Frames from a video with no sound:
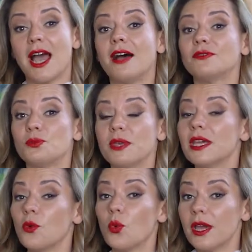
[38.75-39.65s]
have to
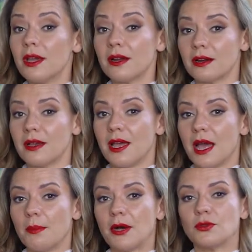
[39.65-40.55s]
be aware
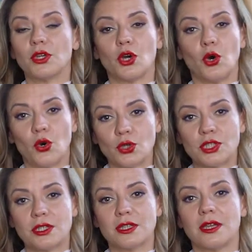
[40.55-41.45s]
about the
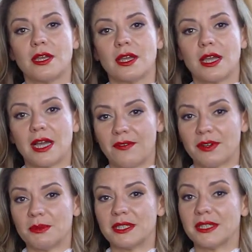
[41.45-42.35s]
host
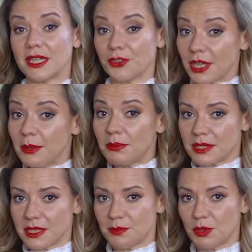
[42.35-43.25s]
government
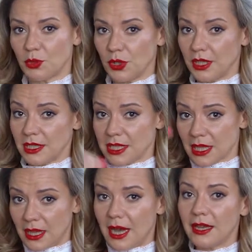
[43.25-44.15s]
agreements between its
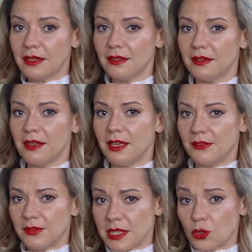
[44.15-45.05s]
client,
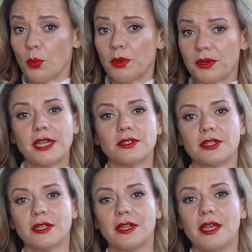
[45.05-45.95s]
if it's an
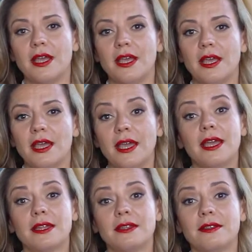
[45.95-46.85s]
operator,
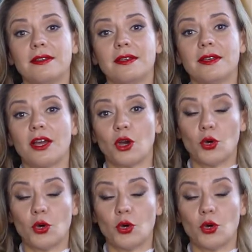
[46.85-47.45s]
and a